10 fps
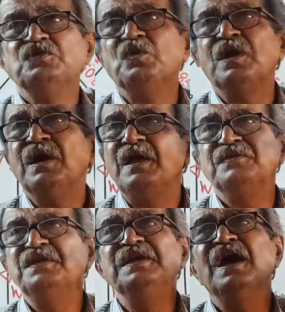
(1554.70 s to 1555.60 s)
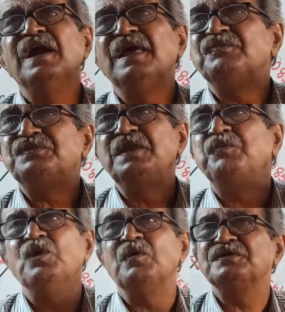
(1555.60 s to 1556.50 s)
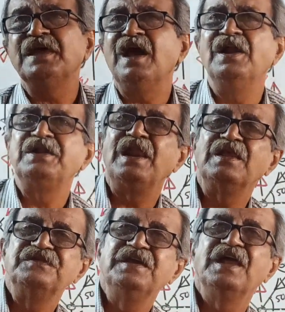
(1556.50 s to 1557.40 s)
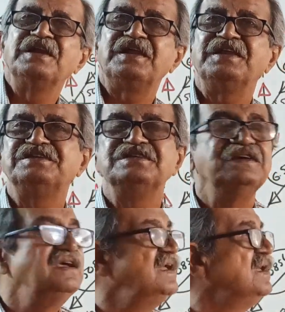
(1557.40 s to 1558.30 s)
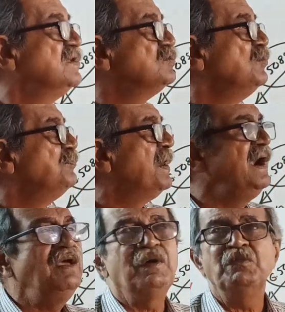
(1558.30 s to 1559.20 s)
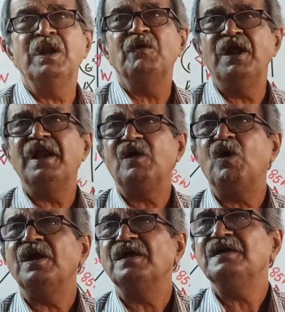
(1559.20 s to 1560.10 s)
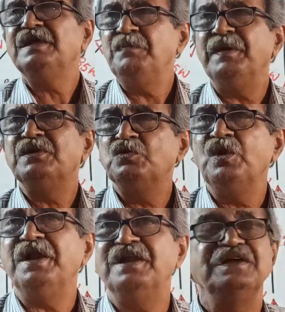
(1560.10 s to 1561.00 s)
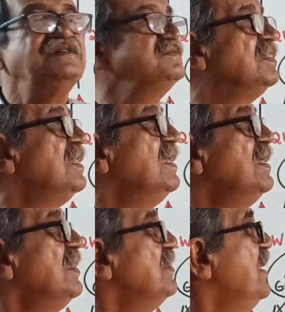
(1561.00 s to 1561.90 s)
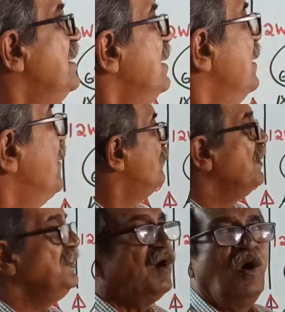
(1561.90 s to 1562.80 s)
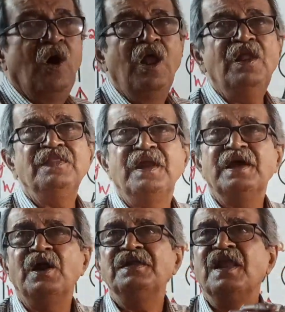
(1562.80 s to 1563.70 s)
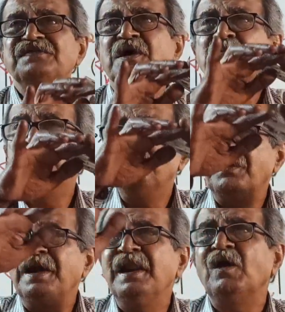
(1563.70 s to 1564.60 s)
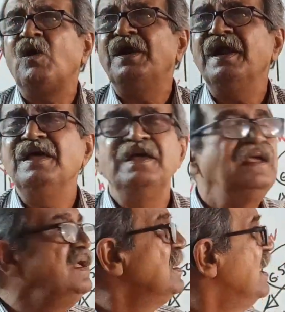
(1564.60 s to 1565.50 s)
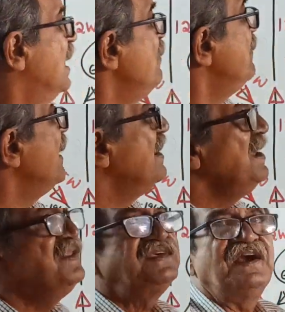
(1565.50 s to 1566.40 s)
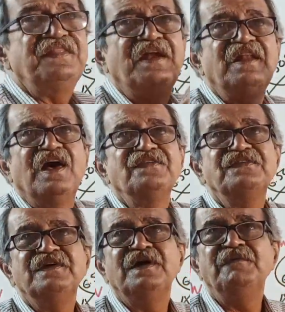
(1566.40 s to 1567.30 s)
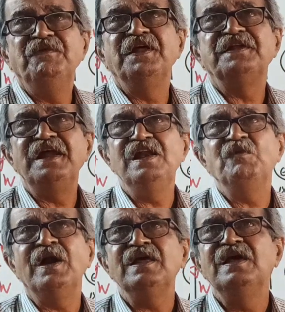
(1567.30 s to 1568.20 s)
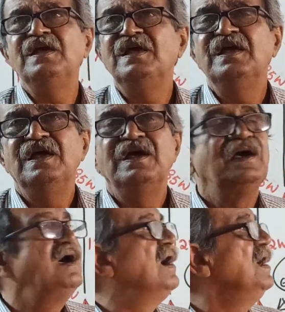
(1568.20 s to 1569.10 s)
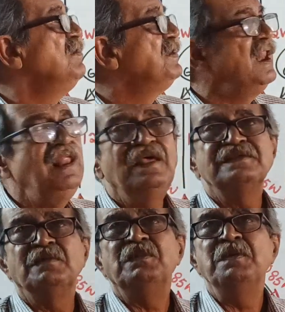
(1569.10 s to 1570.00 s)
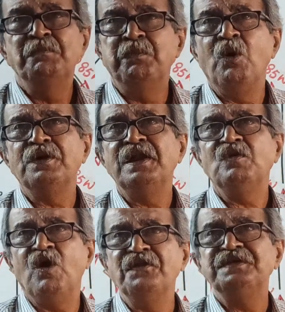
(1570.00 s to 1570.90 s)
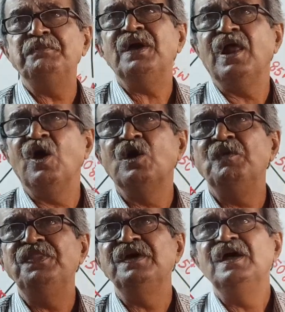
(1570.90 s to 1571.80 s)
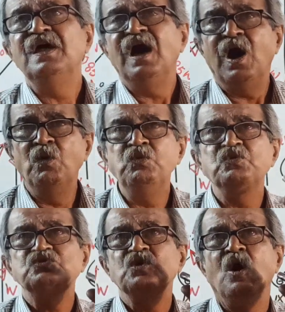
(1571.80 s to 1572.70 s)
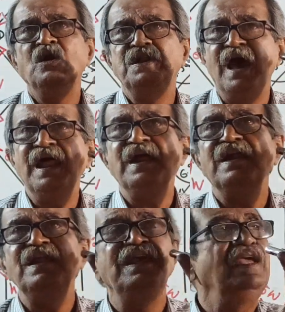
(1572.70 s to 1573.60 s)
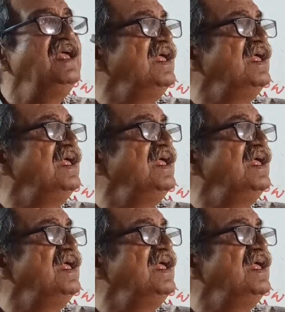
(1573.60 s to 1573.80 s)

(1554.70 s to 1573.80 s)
is over, a single day, 3-4 hours, I can't tell, single stretch. So per day, 1 hour I will record. Keep it, store it. Then when all that class completely recorded, I will then insert that class with the title what? I will tell some important concept along with how to solve directly